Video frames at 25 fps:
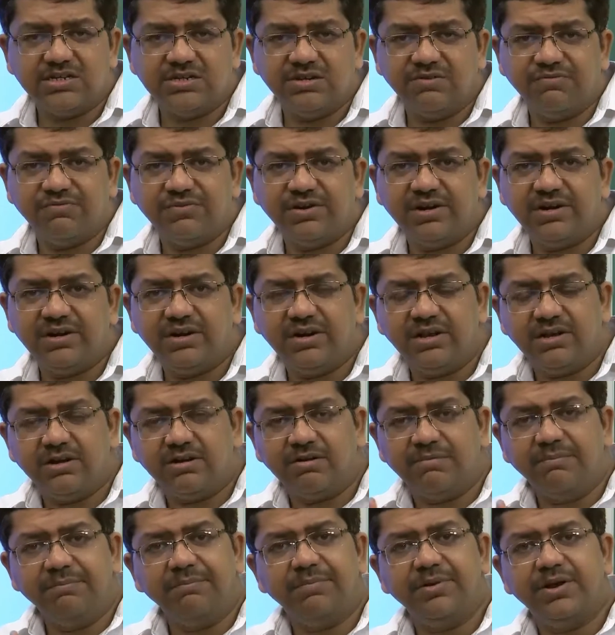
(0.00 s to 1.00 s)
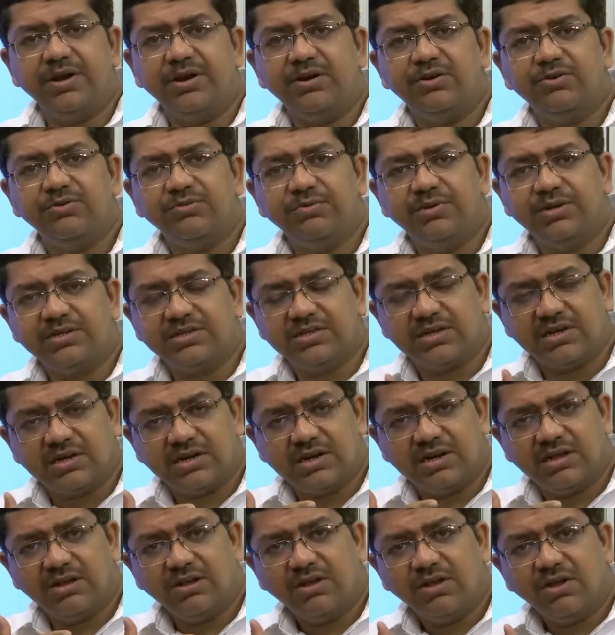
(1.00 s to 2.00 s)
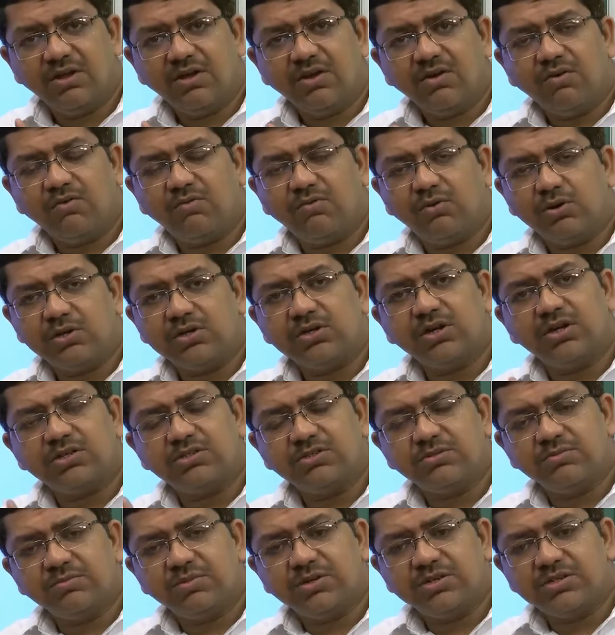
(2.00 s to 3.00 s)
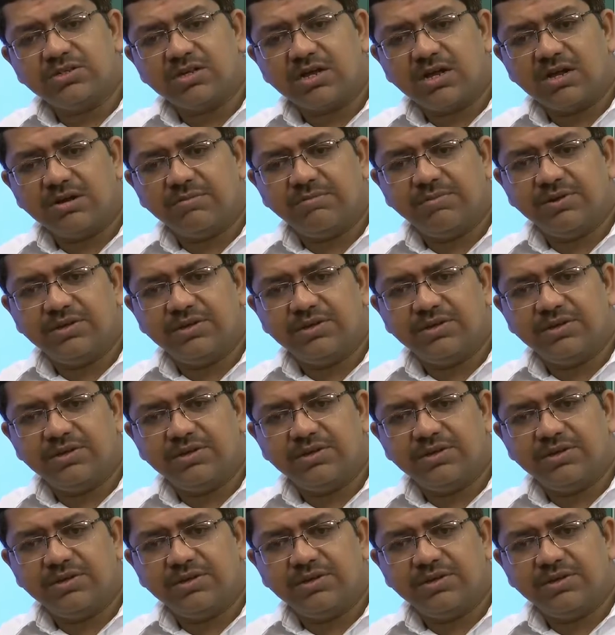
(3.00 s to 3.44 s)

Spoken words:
differently compared to basically what customers are